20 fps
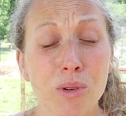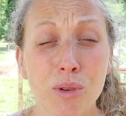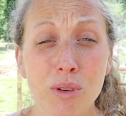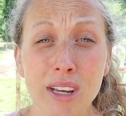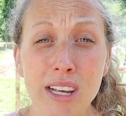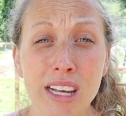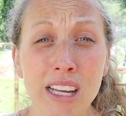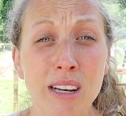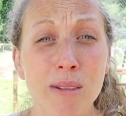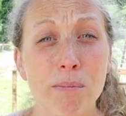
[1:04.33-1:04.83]

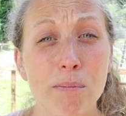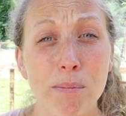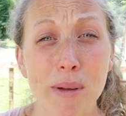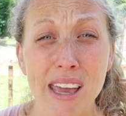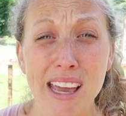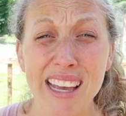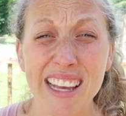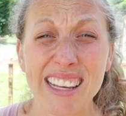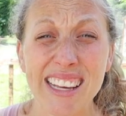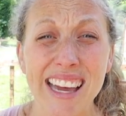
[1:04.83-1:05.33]
green,
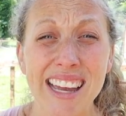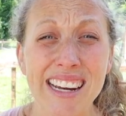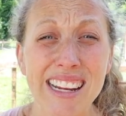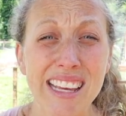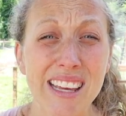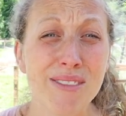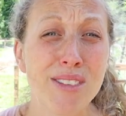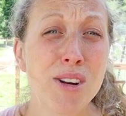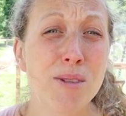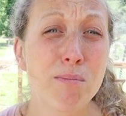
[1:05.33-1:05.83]
pink, and
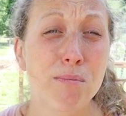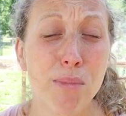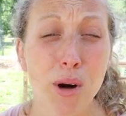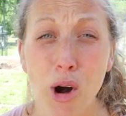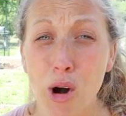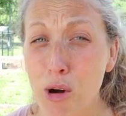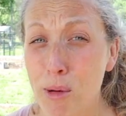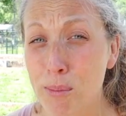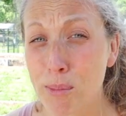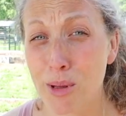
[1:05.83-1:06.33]
even
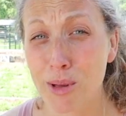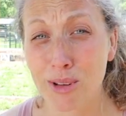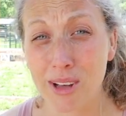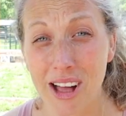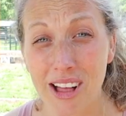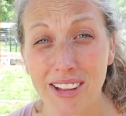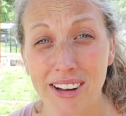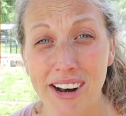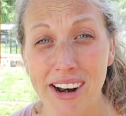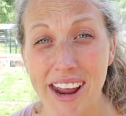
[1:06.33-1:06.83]
purple
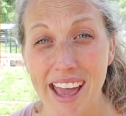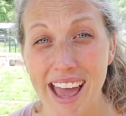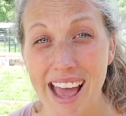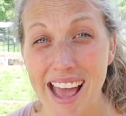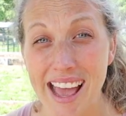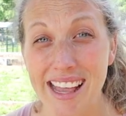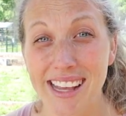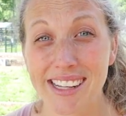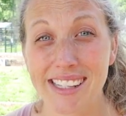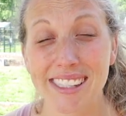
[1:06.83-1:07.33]
colored
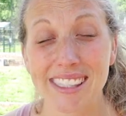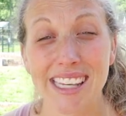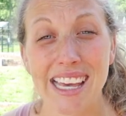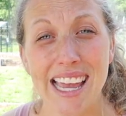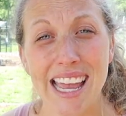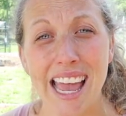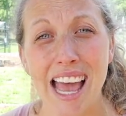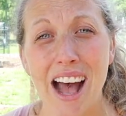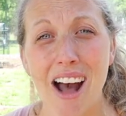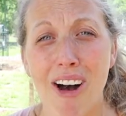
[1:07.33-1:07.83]
eggs.
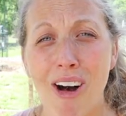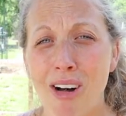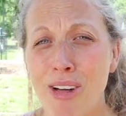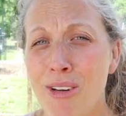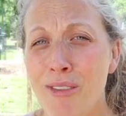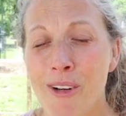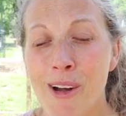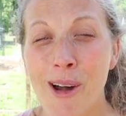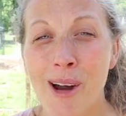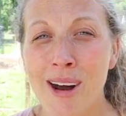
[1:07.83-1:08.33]
All
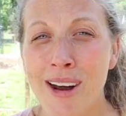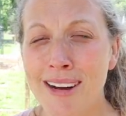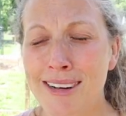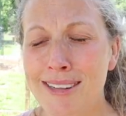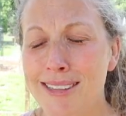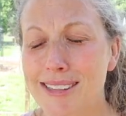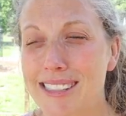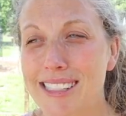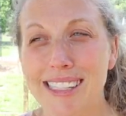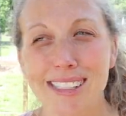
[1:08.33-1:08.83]
of
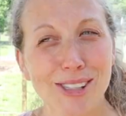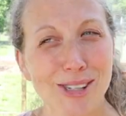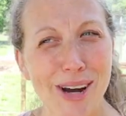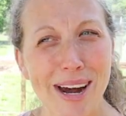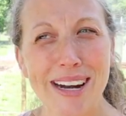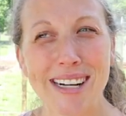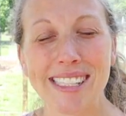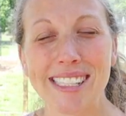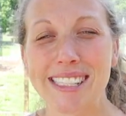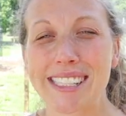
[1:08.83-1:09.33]
our Easter
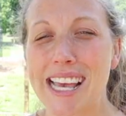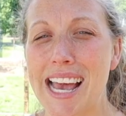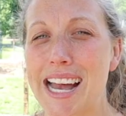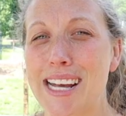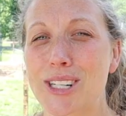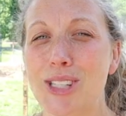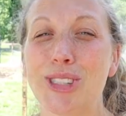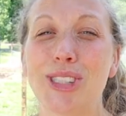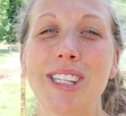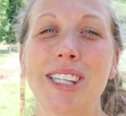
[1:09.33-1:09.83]
eggers
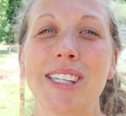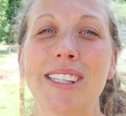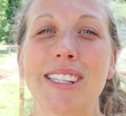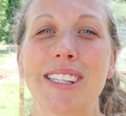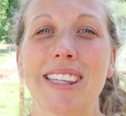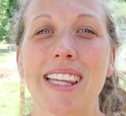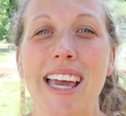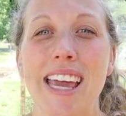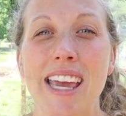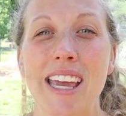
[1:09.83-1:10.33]
actually
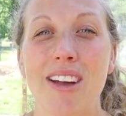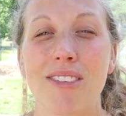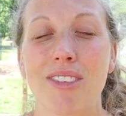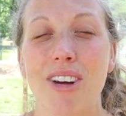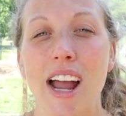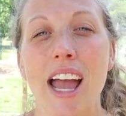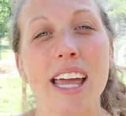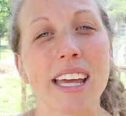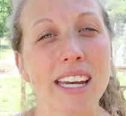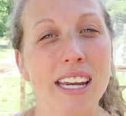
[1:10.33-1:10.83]
lay a
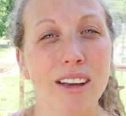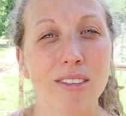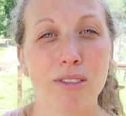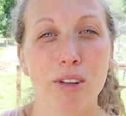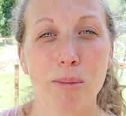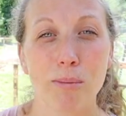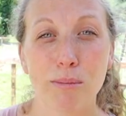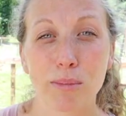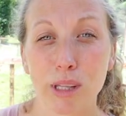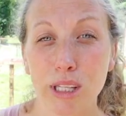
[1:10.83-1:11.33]
variety of
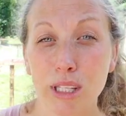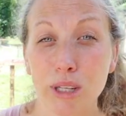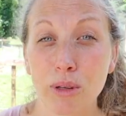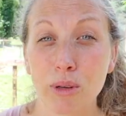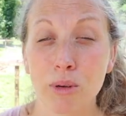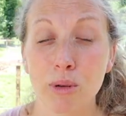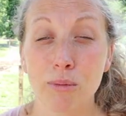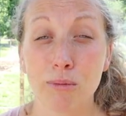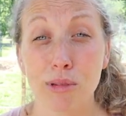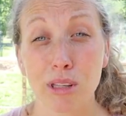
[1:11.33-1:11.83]

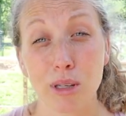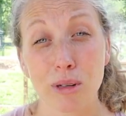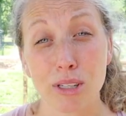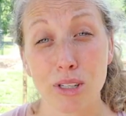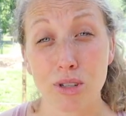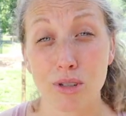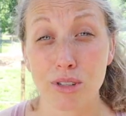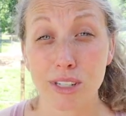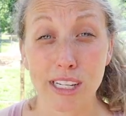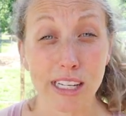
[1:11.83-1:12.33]
blue,
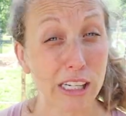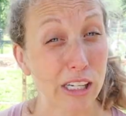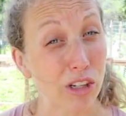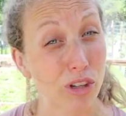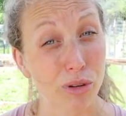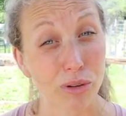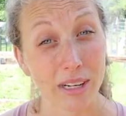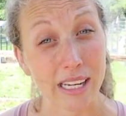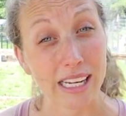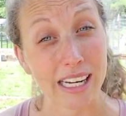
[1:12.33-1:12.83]
bluish green,
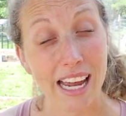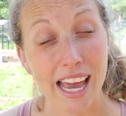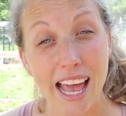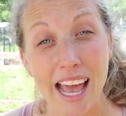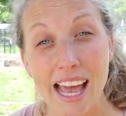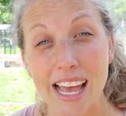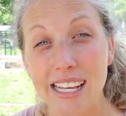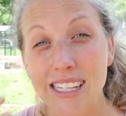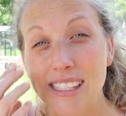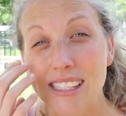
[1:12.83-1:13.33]
green
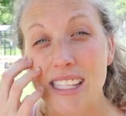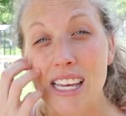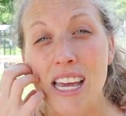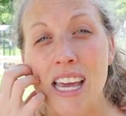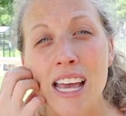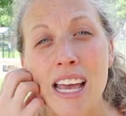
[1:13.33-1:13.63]
eggs.